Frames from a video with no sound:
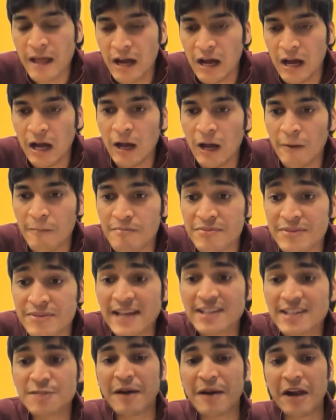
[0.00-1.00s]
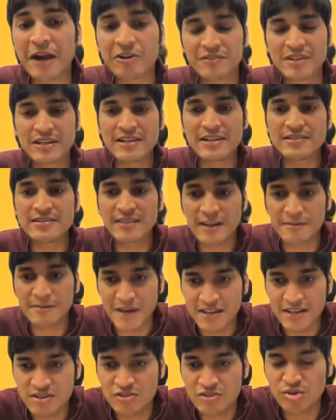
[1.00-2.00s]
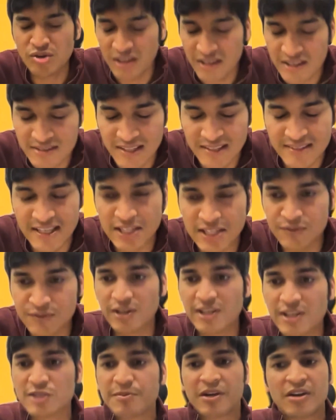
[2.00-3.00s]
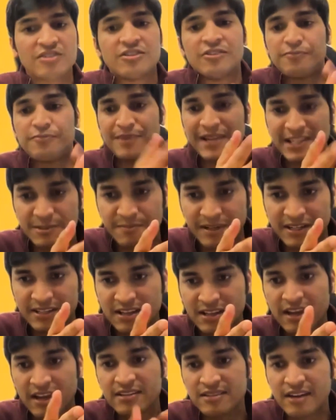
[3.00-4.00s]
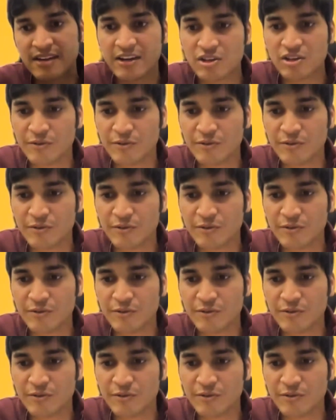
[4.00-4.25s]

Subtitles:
That's part of the reason that Masters Union is successful is because of placements, guys, right?